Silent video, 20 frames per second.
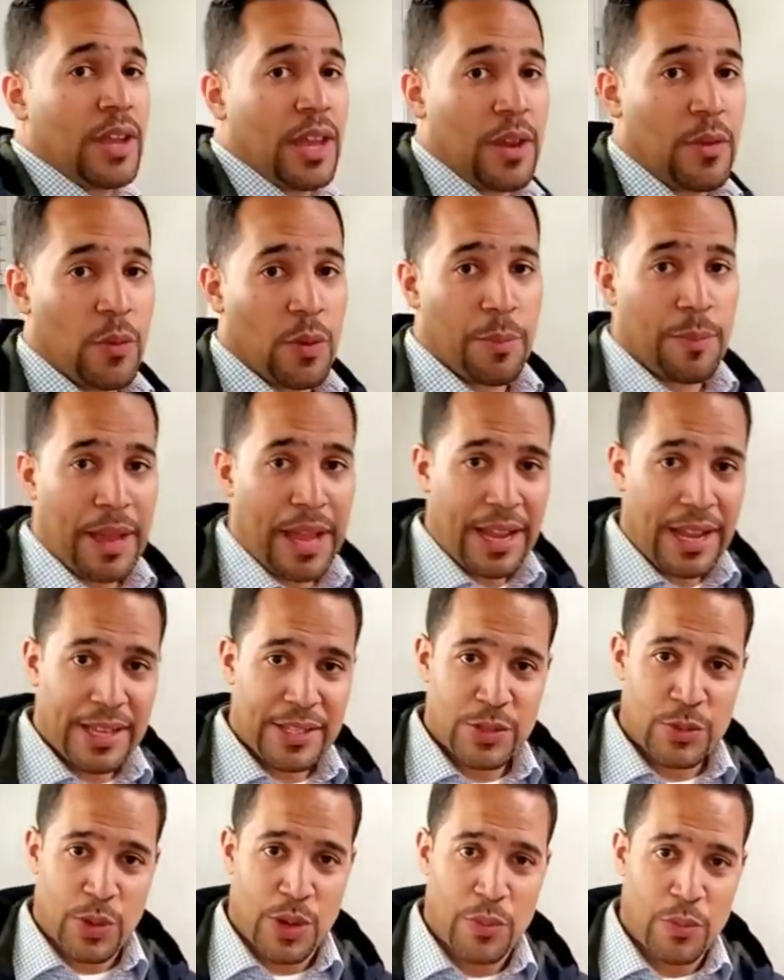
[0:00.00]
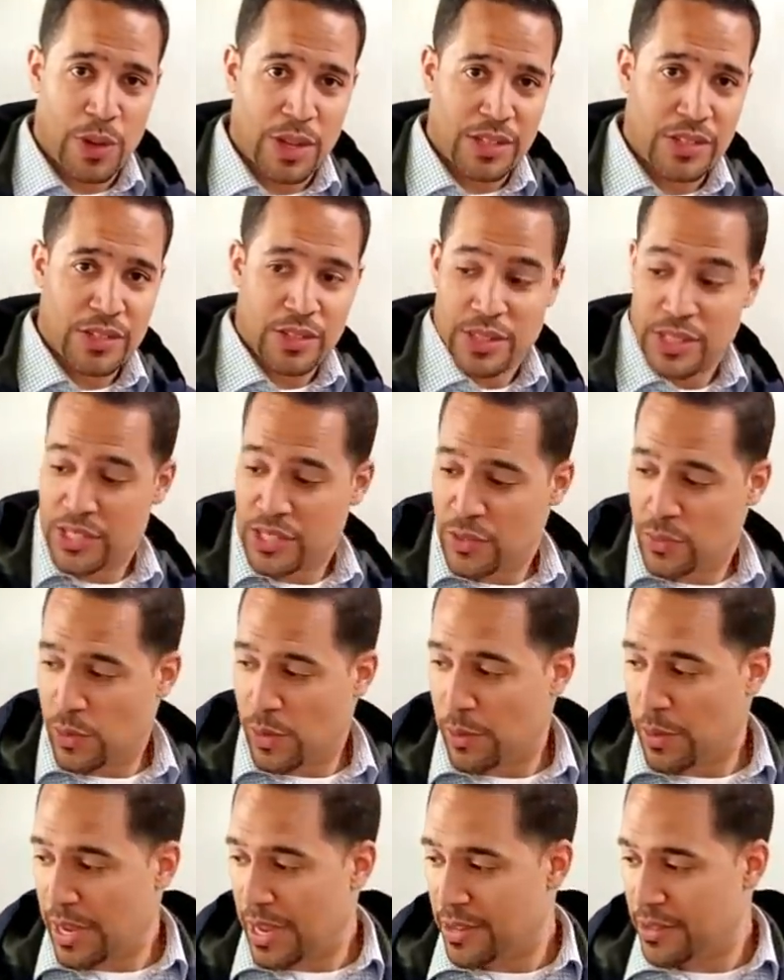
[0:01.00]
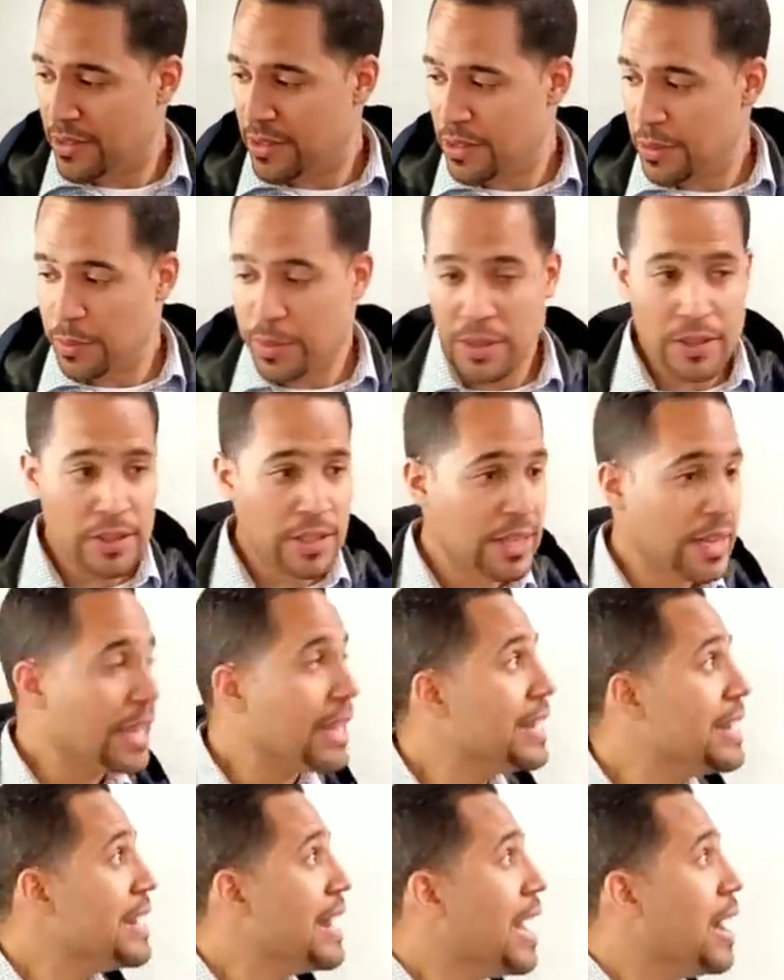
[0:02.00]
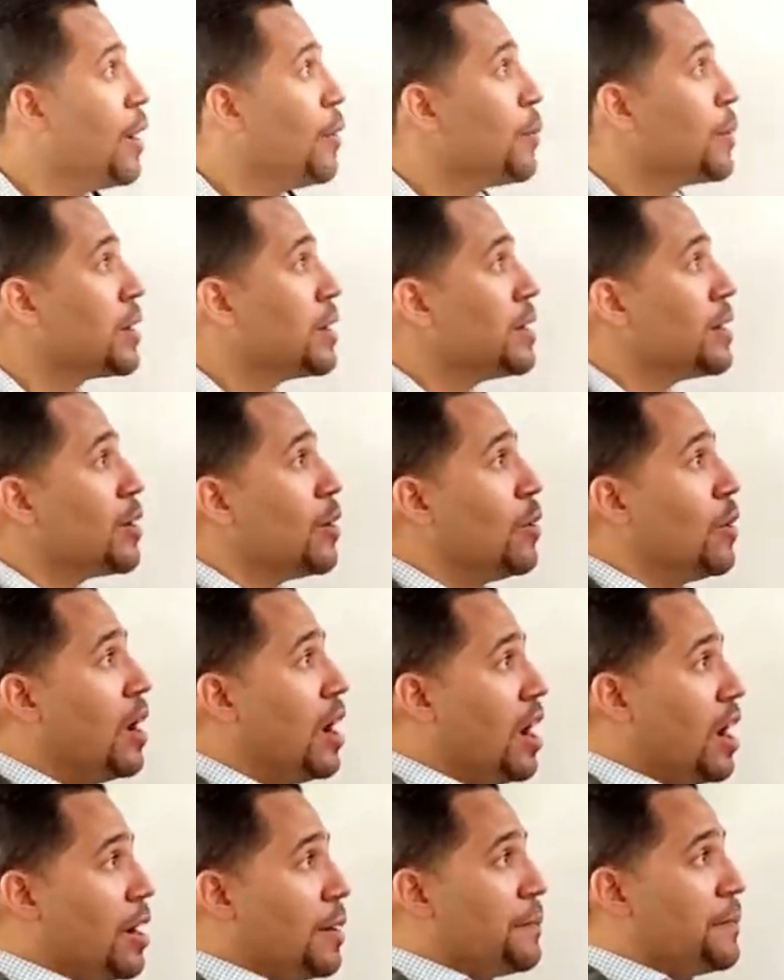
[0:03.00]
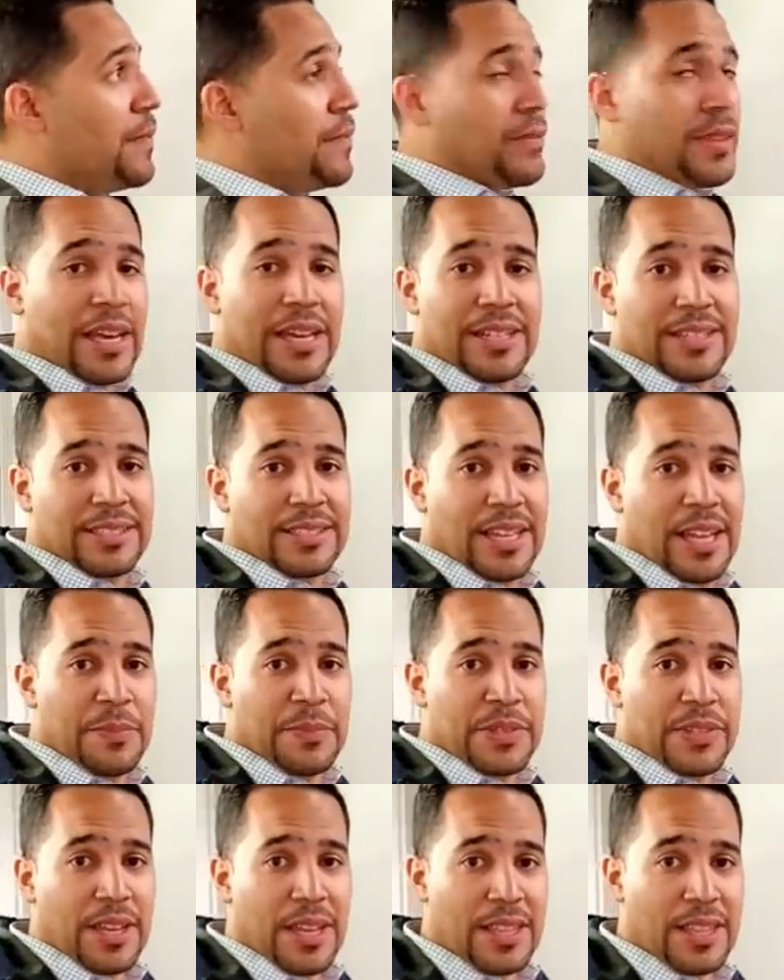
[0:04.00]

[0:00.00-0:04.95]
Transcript: We're back at square one, so this is where we enter the building, and now we're gonna go up a flight of steps,